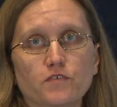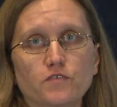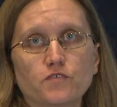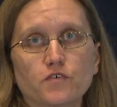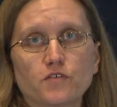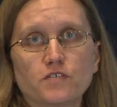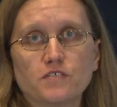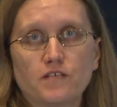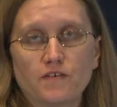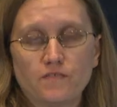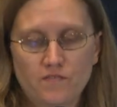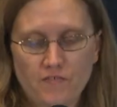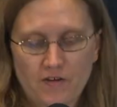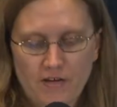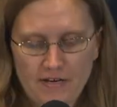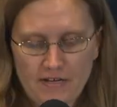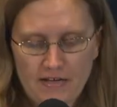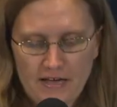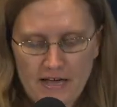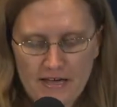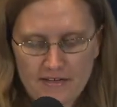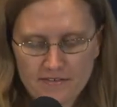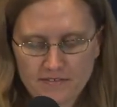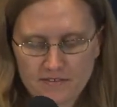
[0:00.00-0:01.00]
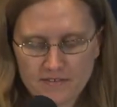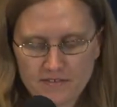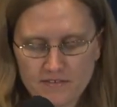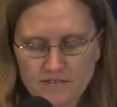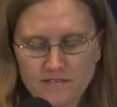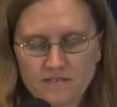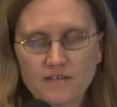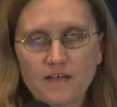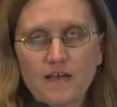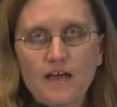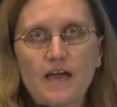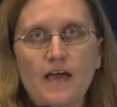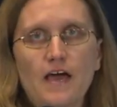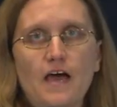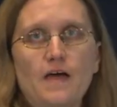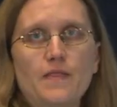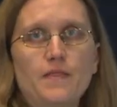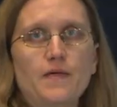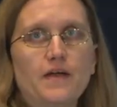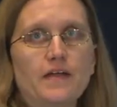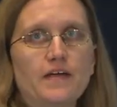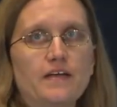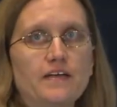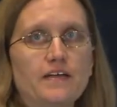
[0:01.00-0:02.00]
short chain fatty acids, and
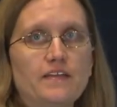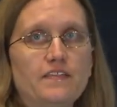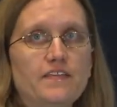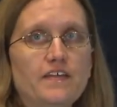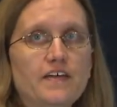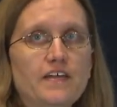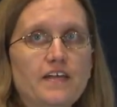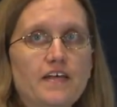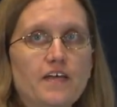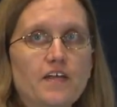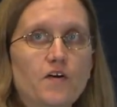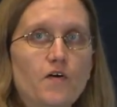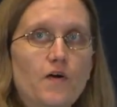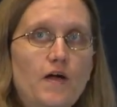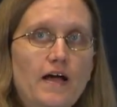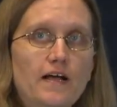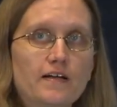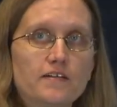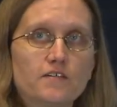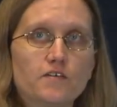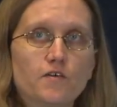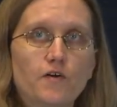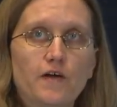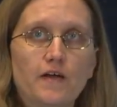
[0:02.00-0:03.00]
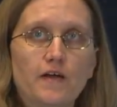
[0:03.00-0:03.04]
then it can then interact